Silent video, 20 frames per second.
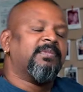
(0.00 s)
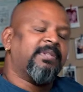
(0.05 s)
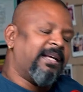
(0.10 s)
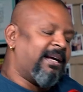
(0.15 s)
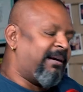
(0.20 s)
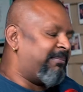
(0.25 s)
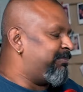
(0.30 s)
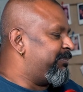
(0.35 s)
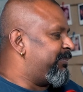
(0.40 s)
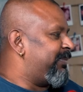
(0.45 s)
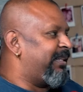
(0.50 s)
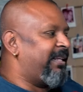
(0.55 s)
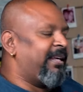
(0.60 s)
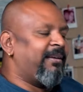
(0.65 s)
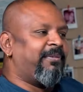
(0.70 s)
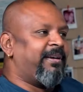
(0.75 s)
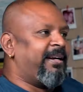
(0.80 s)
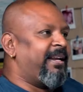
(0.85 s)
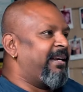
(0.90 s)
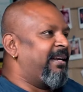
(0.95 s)
Yeah,
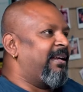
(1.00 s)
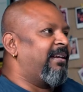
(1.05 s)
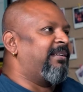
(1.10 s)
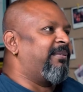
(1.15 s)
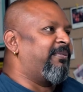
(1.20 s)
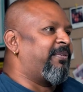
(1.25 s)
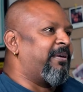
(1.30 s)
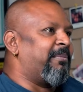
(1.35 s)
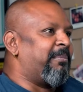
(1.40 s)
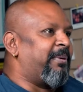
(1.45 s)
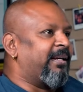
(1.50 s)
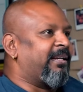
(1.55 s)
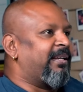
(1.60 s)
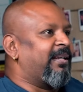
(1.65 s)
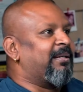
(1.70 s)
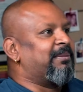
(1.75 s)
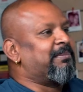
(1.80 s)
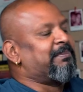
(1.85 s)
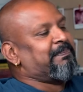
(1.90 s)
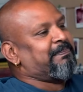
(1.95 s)
every day a different bike,
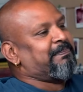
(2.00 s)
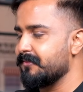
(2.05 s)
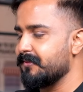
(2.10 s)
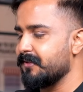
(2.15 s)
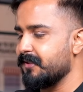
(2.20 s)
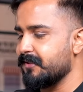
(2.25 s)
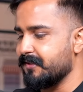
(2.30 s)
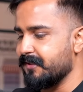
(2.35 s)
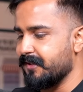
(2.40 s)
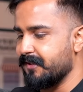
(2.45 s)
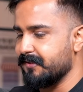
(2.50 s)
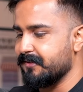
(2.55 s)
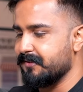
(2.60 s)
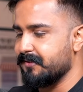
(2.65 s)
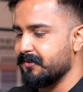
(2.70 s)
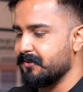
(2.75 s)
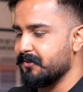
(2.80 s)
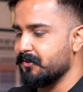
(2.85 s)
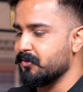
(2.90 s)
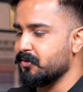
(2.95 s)
yeah. That's
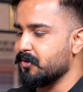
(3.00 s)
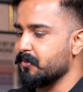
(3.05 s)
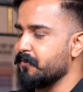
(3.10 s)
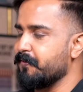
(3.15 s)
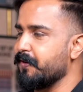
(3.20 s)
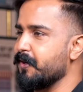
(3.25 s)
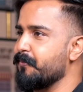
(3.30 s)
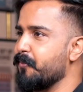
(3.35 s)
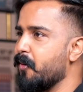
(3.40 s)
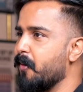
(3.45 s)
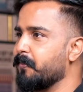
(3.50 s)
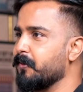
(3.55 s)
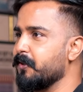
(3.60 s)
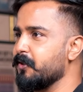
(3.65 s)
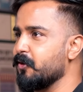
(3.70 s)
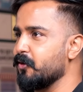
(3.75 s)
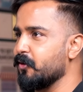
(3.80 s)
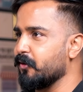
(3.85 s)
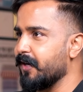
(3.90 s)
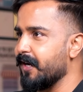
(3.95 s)
nice. You should be very popular in
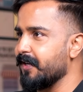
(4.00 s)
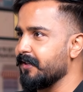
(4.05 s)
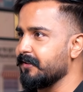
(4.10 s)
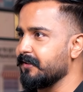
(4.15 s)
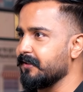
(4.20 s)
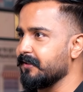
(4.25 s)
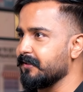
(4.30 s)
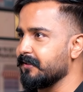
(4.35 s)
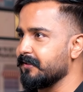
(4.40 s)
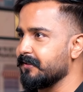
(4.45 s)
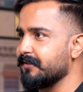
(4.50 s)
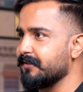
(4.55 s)
your locality.